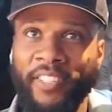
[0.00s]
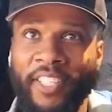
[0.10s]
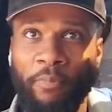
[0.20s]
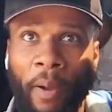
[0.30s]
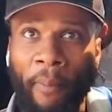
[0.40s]
But
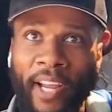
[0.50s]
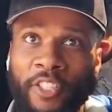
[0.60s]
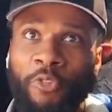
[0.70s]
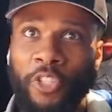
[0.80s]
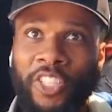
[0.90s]
since my
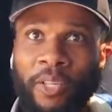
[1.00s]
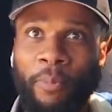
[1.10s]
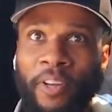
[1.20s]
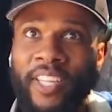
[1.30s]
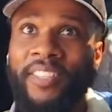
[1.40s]
prices were
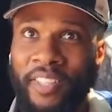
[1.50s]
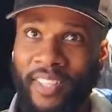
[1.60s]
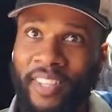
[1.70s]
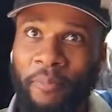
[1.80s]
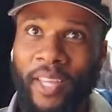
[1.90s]
cheaper, he
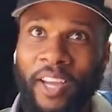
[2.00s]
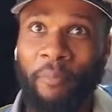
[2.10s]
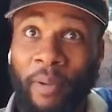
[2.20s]
sent them there.